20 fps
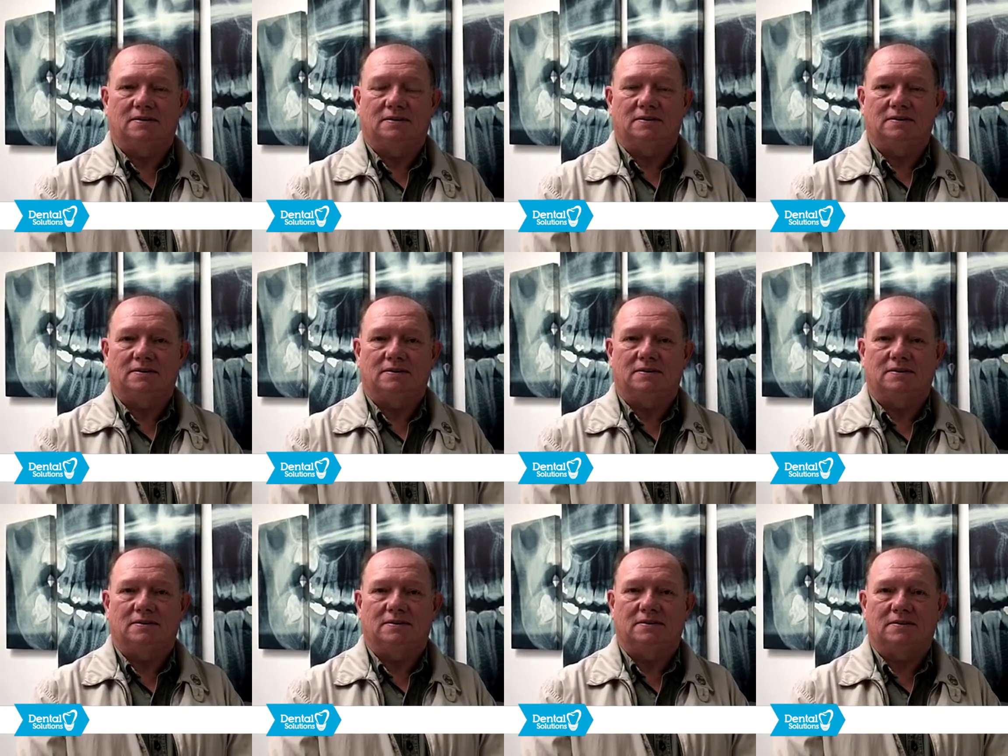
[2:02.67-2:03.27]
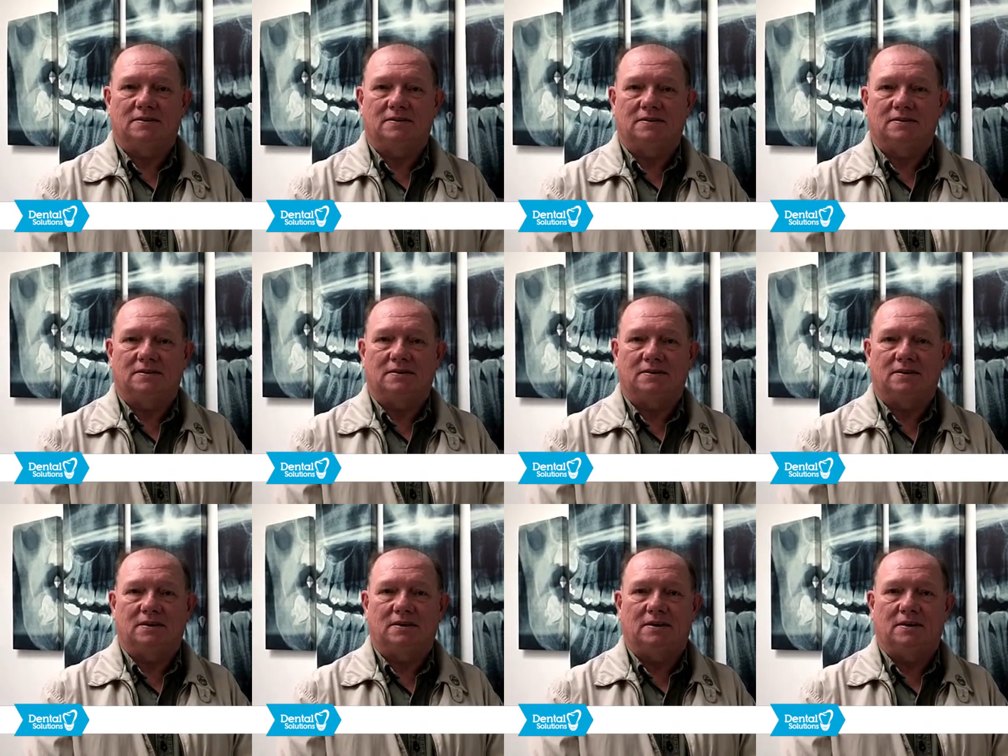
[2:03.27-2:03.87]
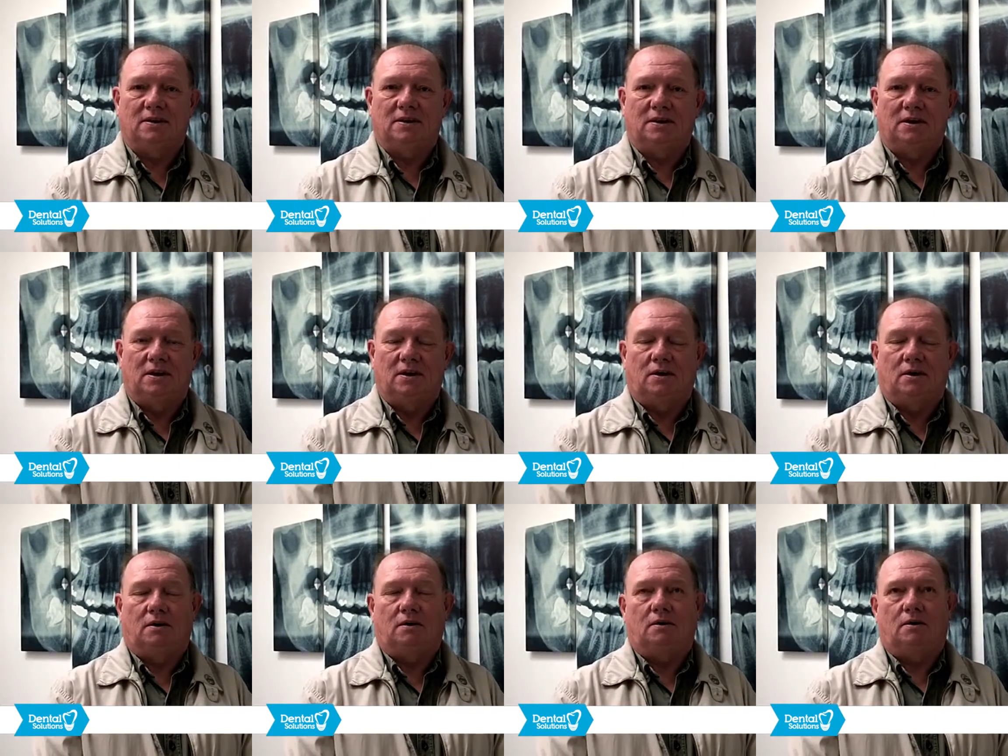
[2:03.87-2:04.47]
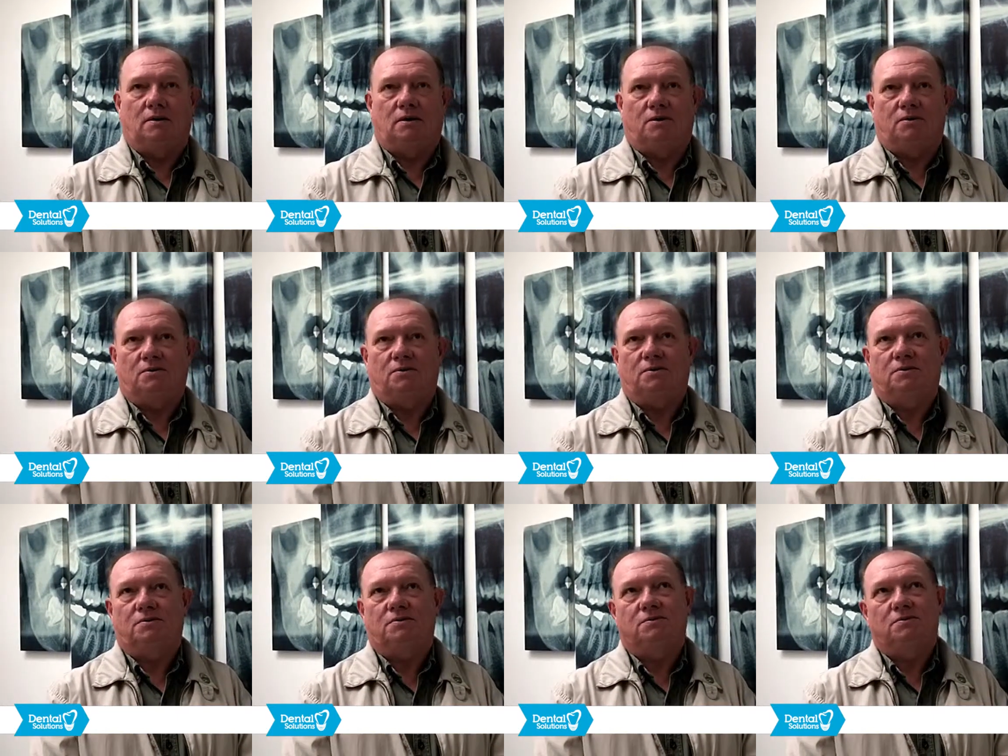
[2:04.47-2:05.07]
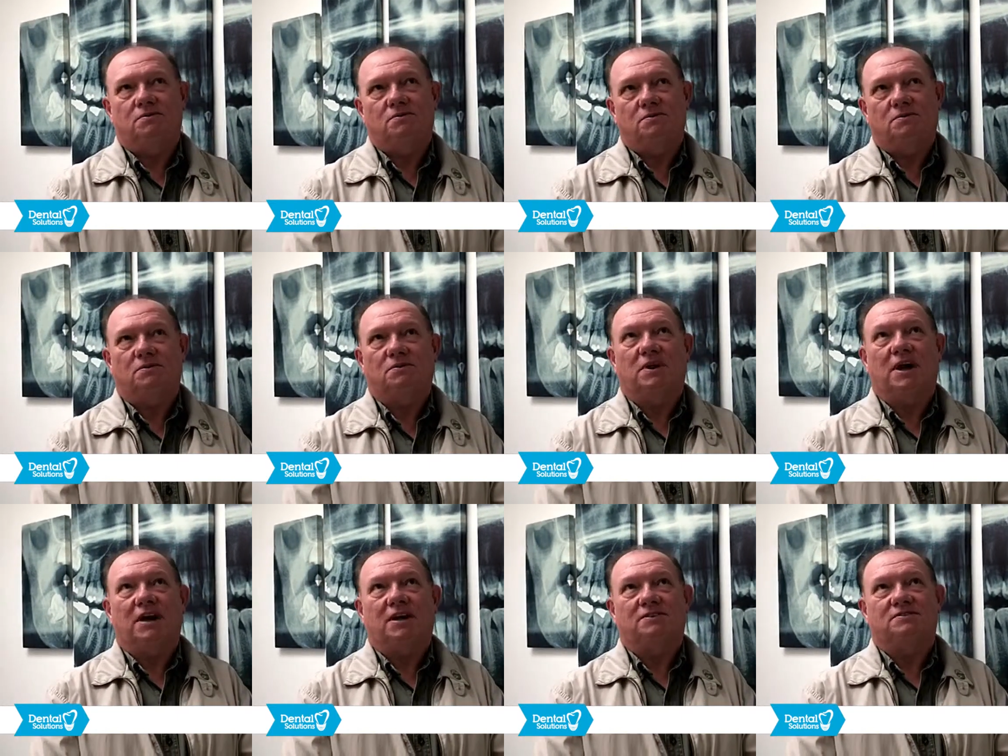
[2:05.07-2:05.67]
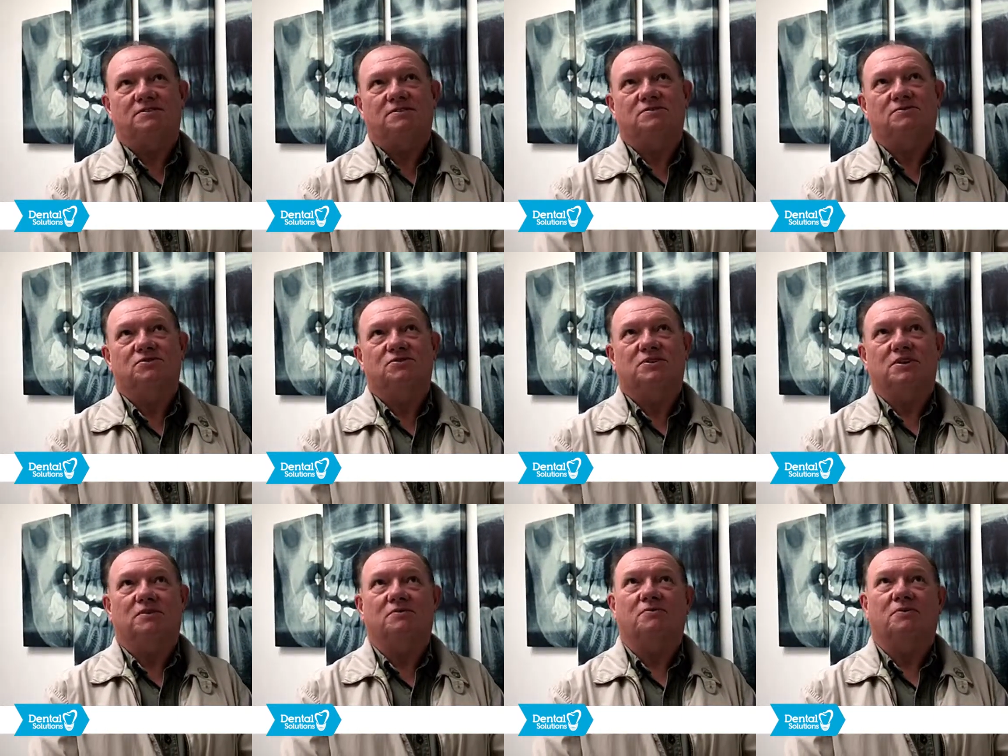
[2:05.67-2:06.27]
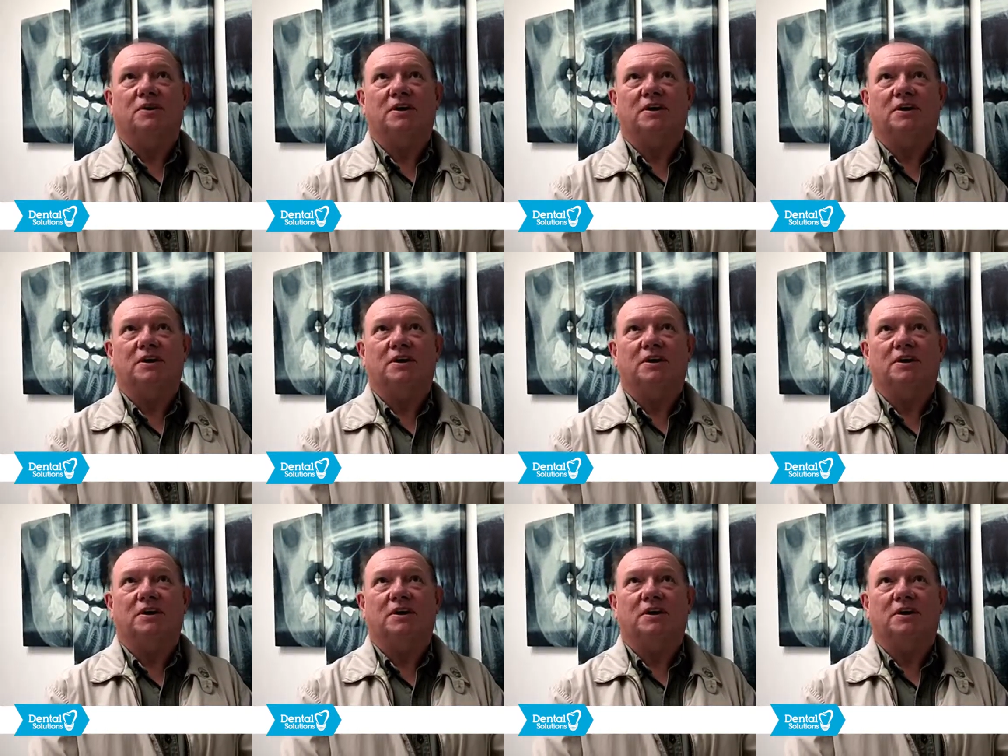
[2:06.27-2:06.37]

you get done with them? Oh, lots of stuff.